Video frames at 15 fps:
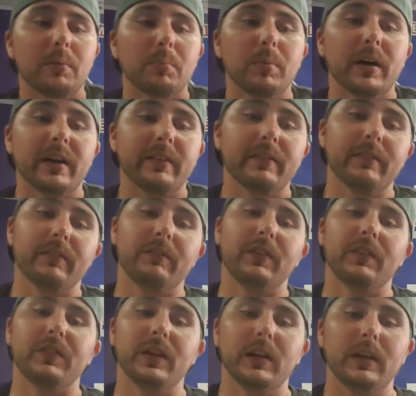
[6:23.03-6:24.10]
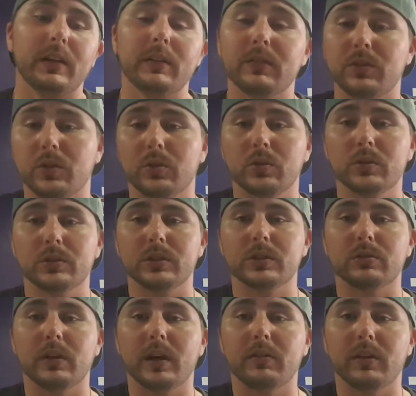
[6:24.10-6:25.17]
But 50 joules
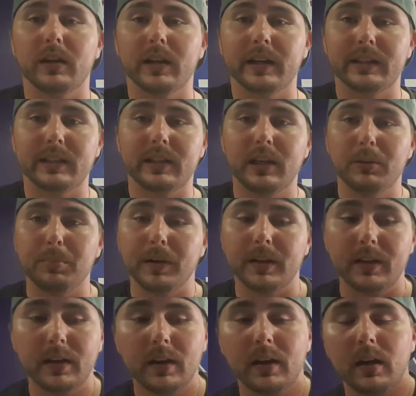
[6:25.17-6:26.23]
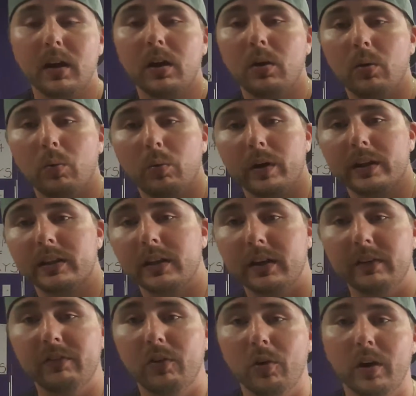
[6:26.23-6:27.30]
is right where I like to keep it, with
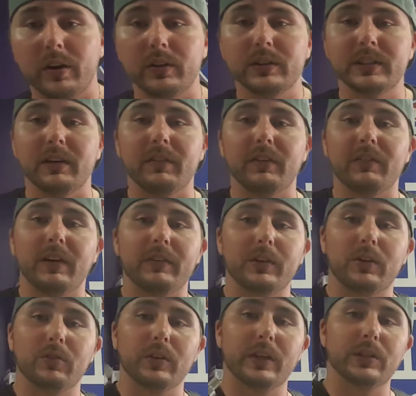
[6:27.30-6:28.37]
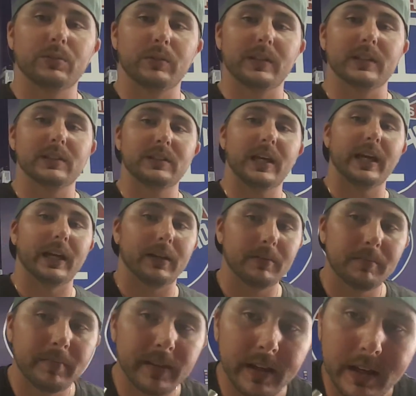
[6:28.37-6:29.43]
475 degrees with this tank.
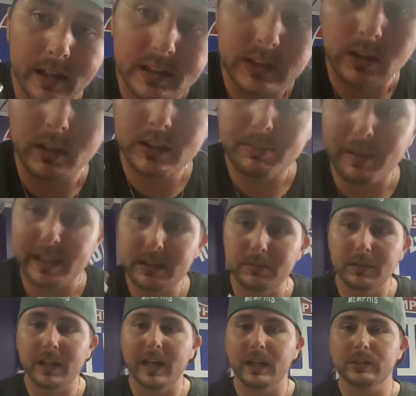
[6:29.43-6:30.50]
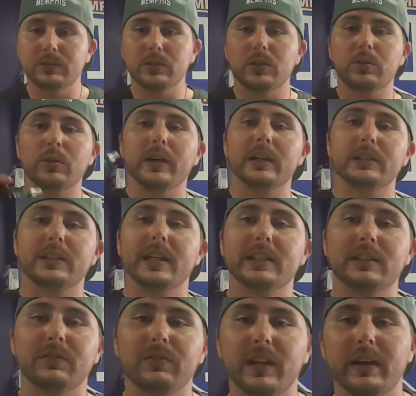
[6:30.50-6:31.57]
So let's make some clouds real quick,
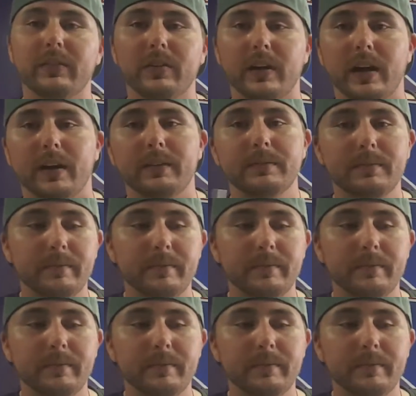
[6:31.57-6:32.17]
test the flavor out.